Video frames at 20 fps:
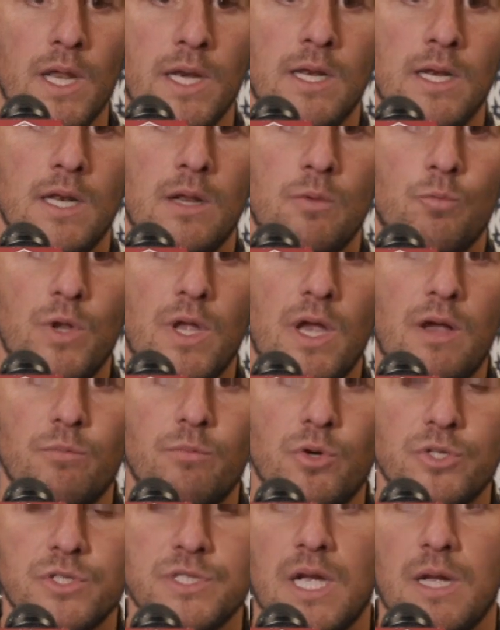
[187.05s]
and we have
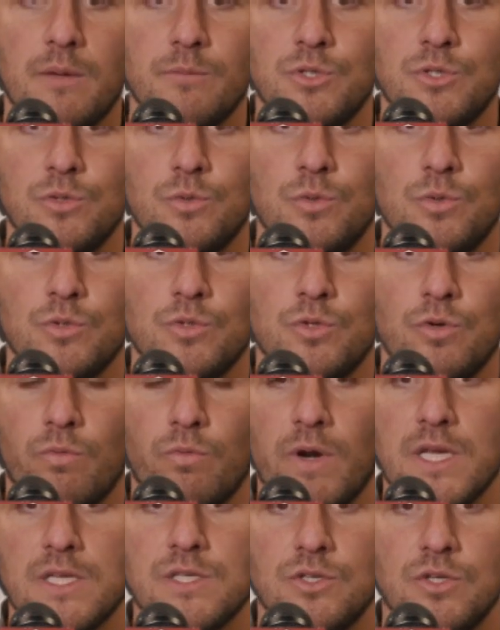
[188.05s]
more time to
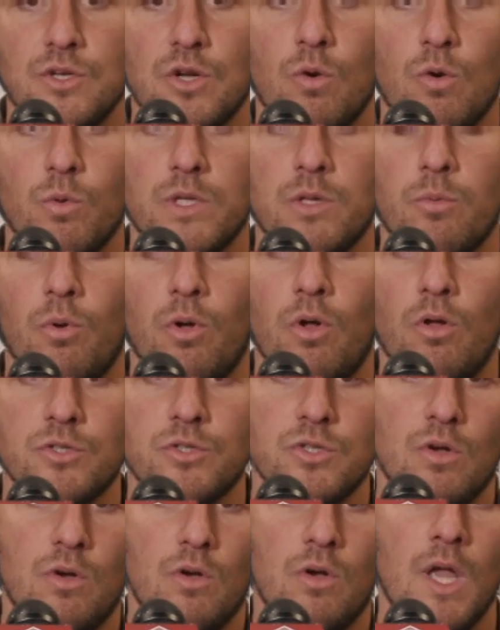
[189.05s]
rest, you know, with the ball.
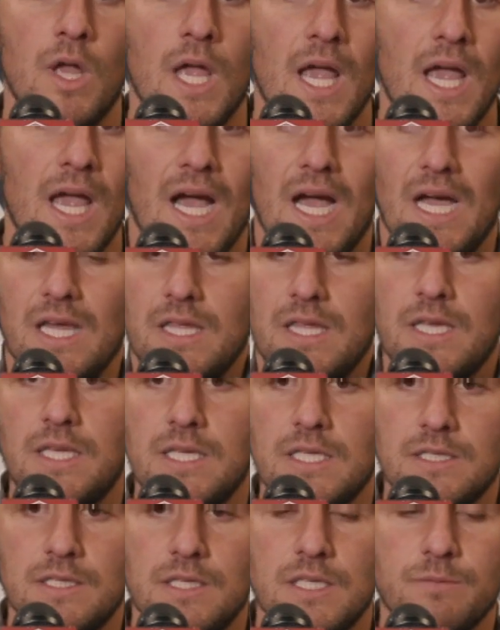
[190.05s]
So I think
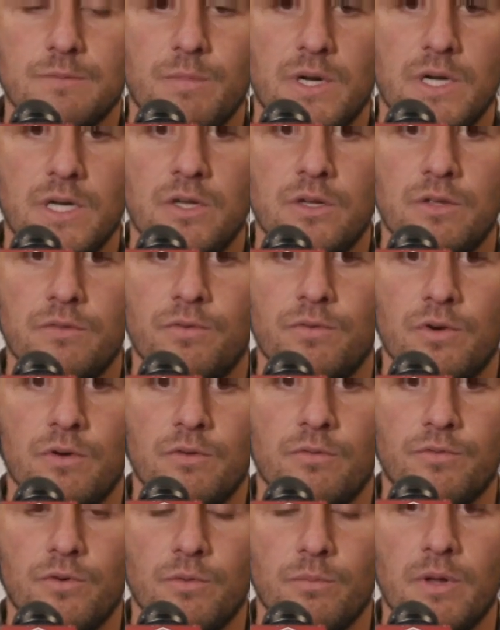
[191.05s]
it's very good
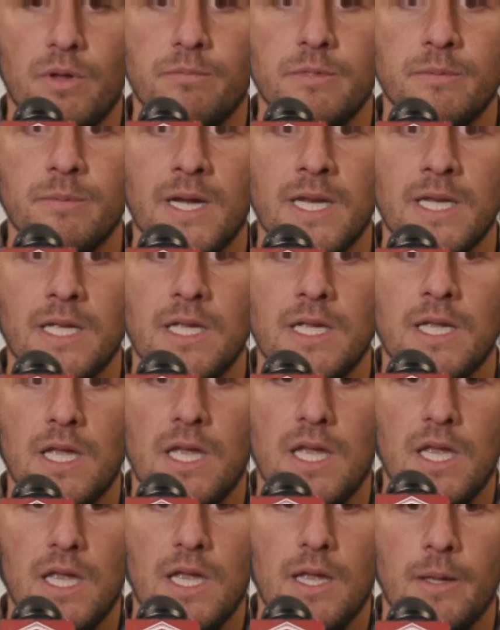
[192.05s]
from everybody.
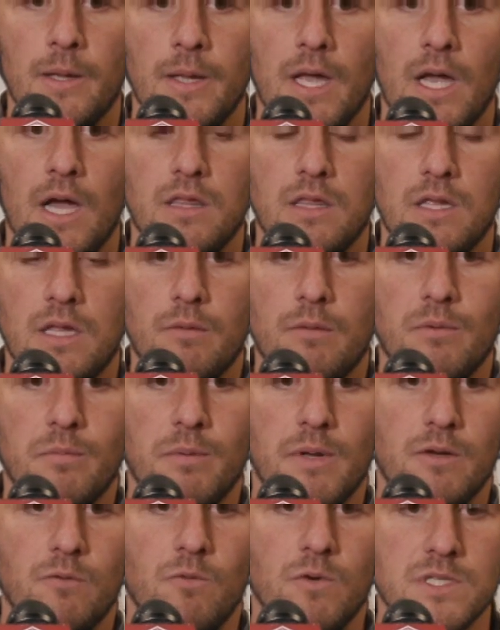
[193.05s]
I think
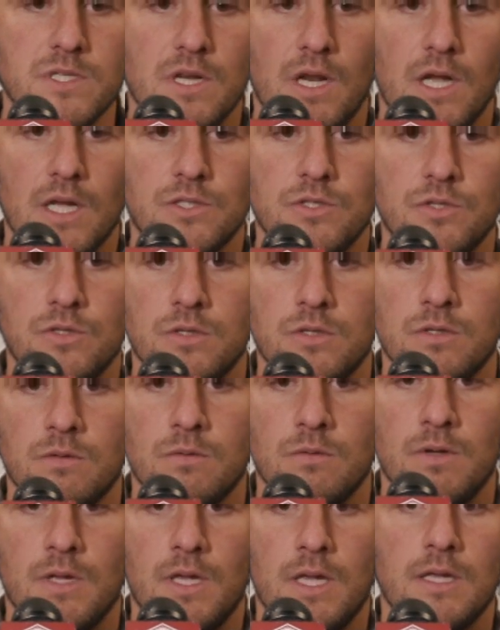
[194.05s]
everybody was clutch, you
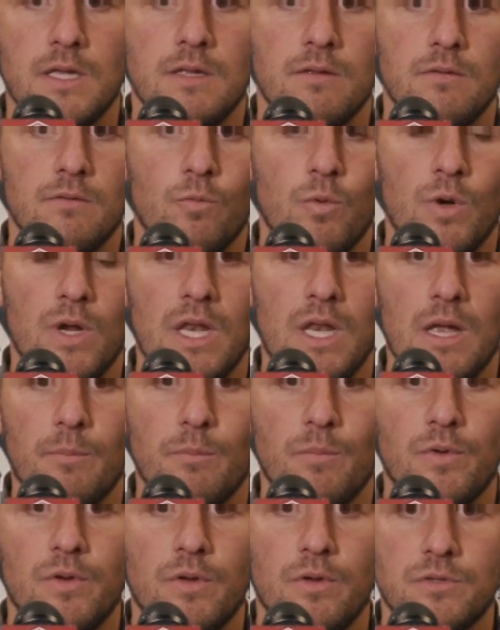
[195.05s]
know.
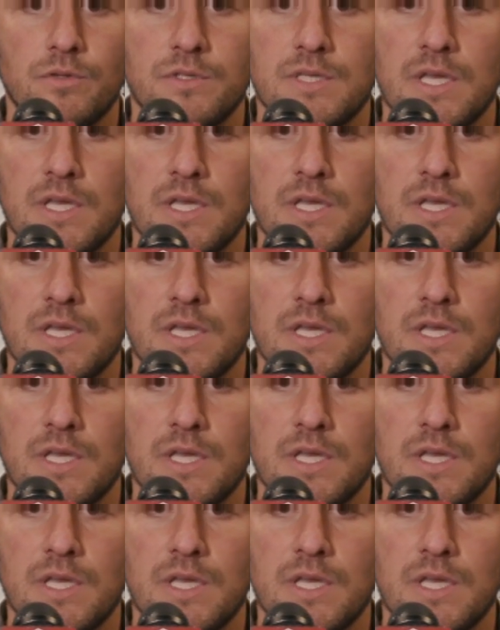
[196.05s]
William, good